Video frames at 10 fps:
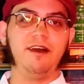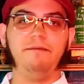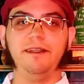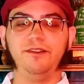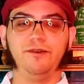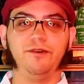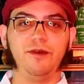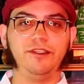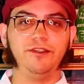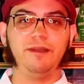comments or
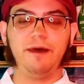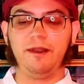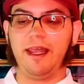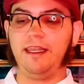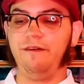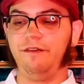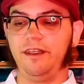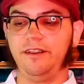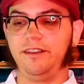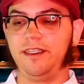questions about any of
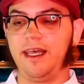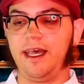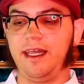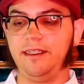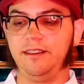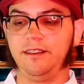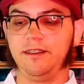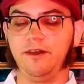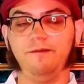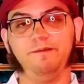these, and
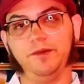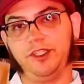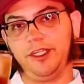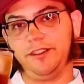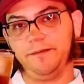cheers.